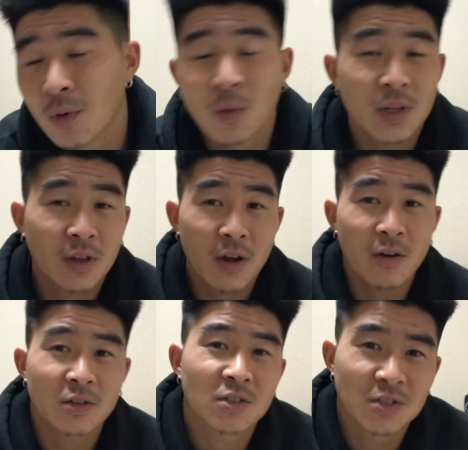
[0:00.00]
What
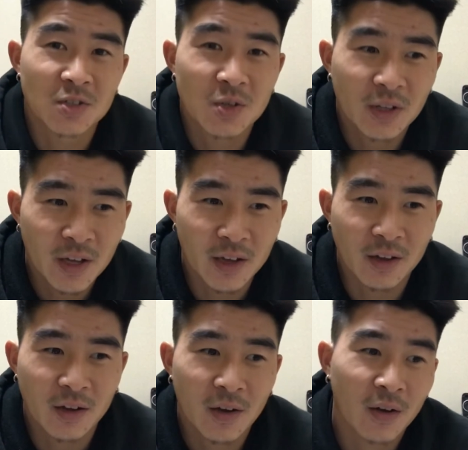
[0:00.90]
character do you like?
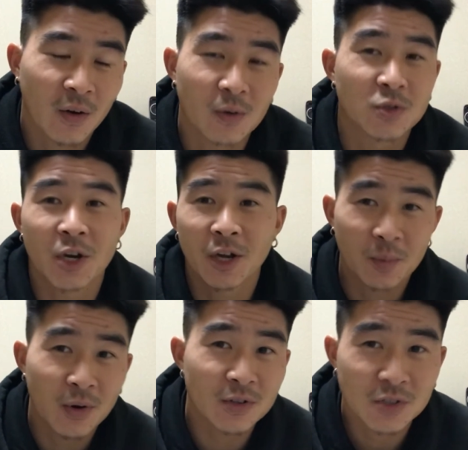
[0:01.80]
Oh, Dragon
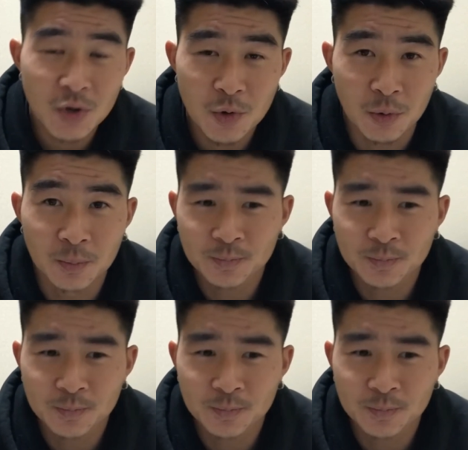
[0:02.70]
Ball is cool.